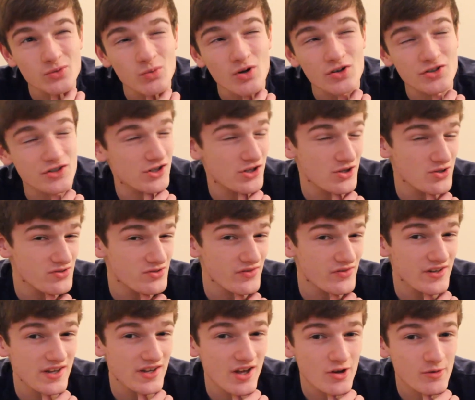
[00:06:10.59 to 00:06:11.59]
to watch Hugh's
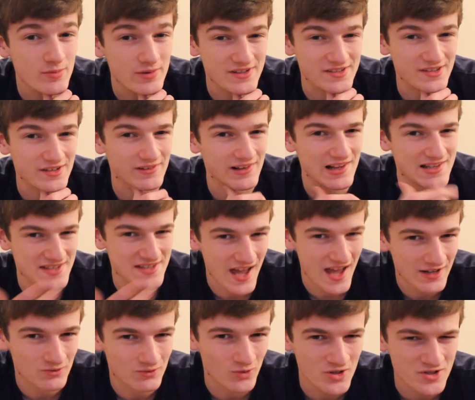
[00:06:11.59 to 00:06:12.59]
video because I realised I
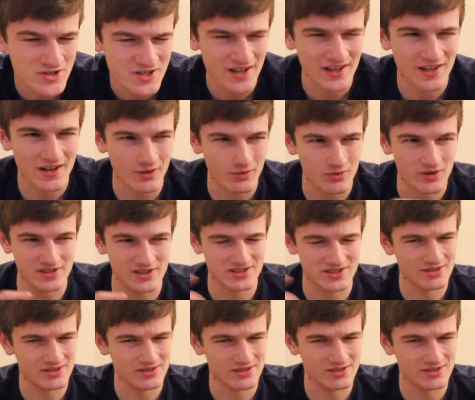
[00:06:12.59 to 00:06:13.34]
hadn't watched it and I wanted